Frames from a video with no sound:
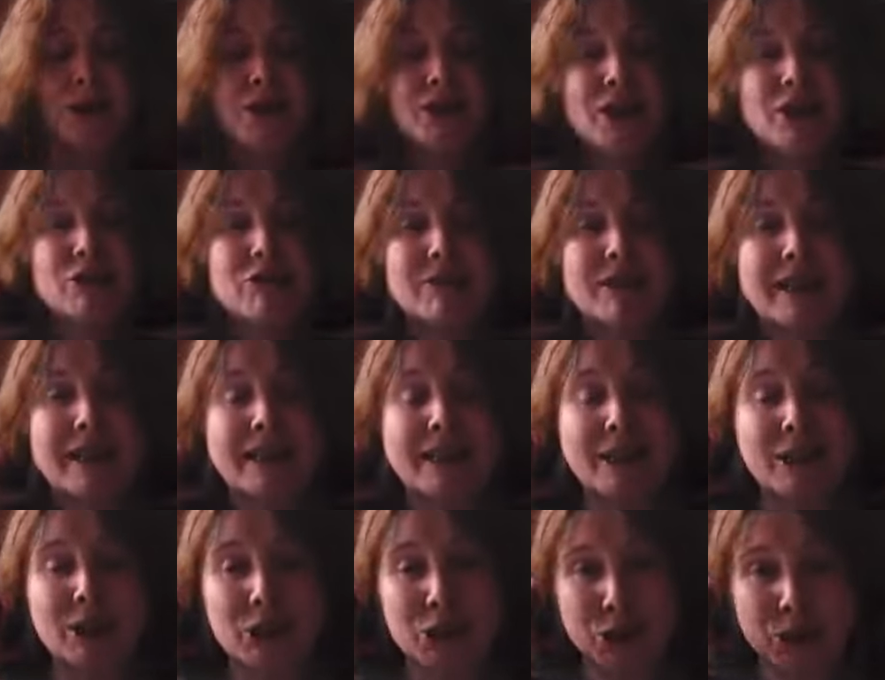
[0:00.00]
which I really
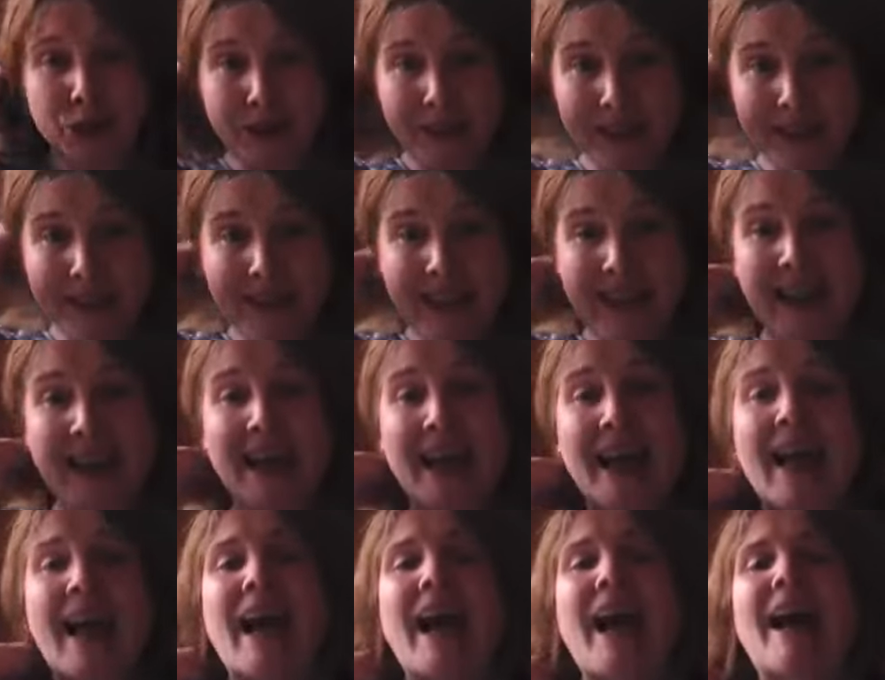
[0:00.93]
enjoyed,
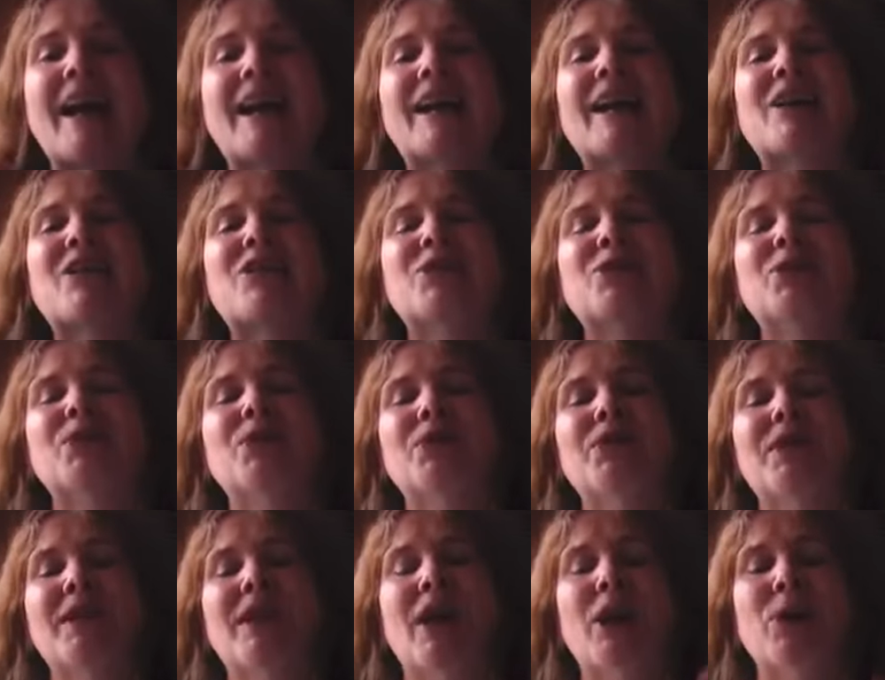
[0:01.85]
and I thought
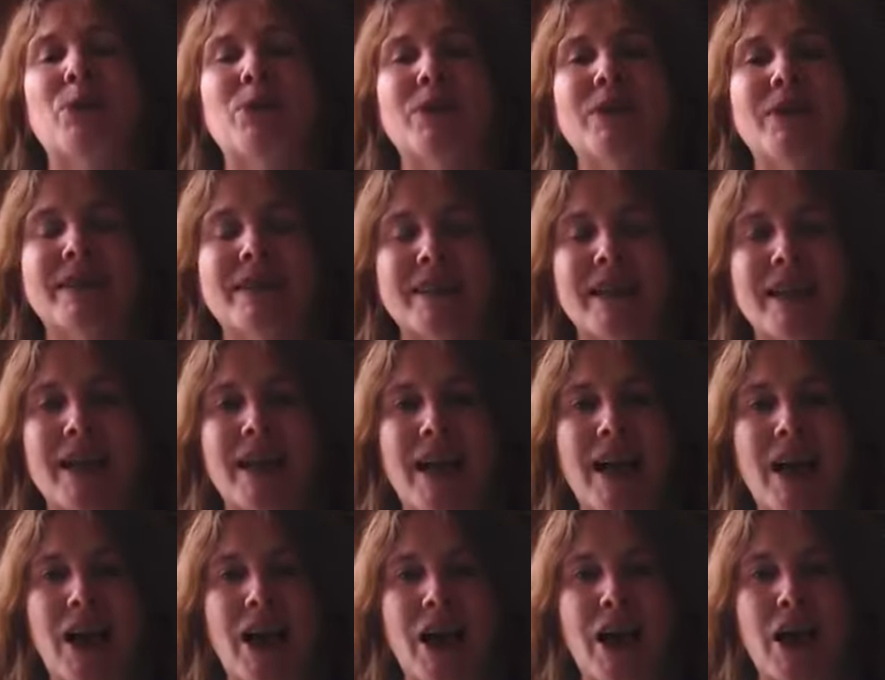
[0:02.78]
that I would
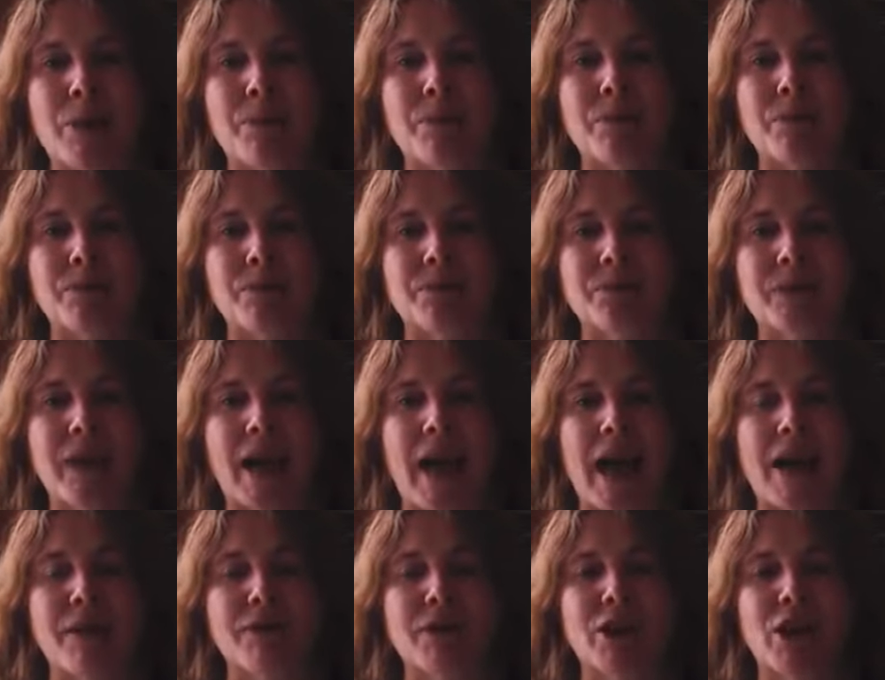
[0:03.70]

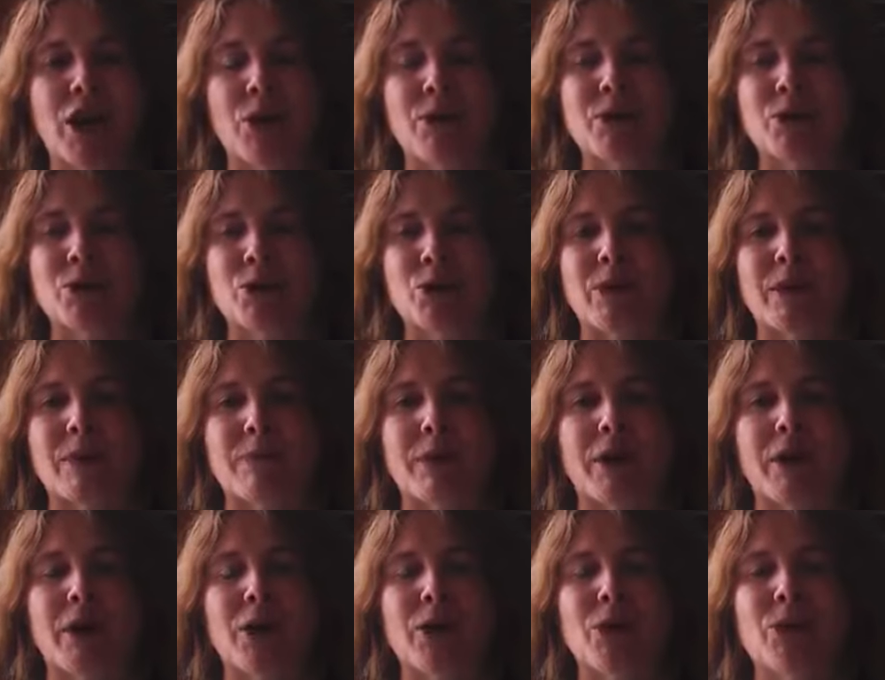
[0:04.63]
have a go at doing
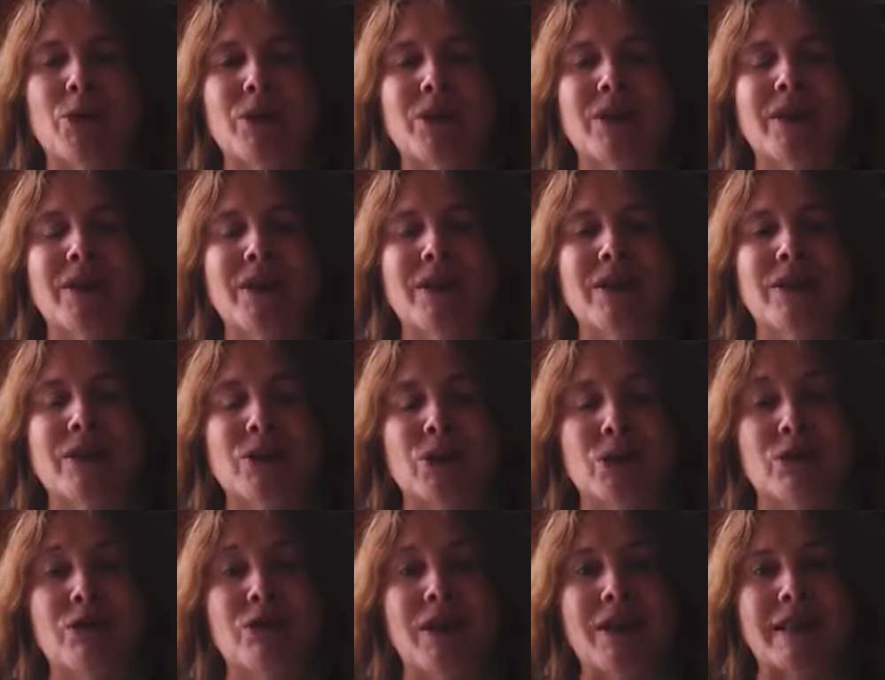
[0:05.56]
my own sort
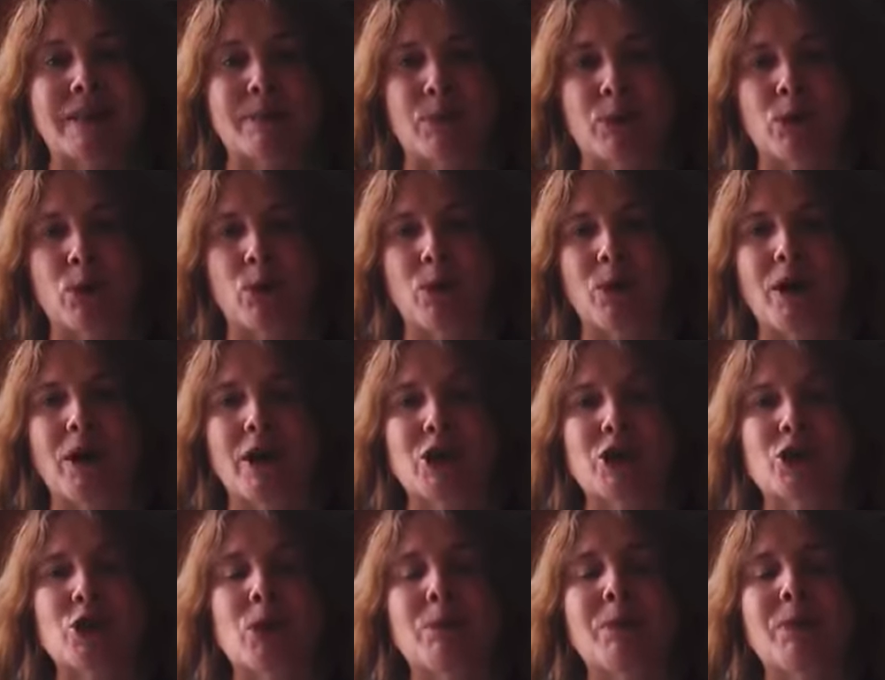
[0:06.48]
of Facebook
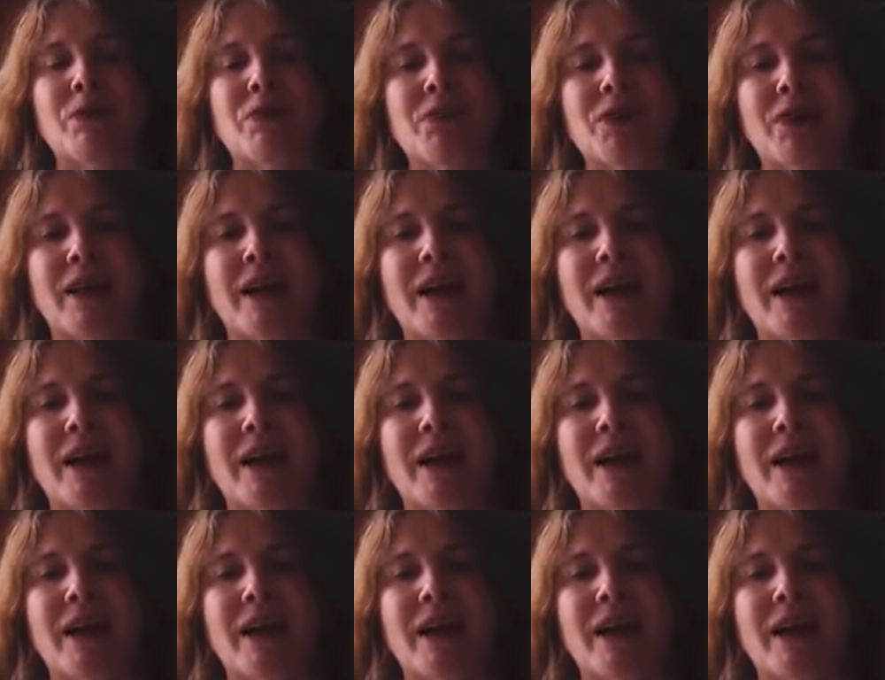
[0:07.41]
workshop, if you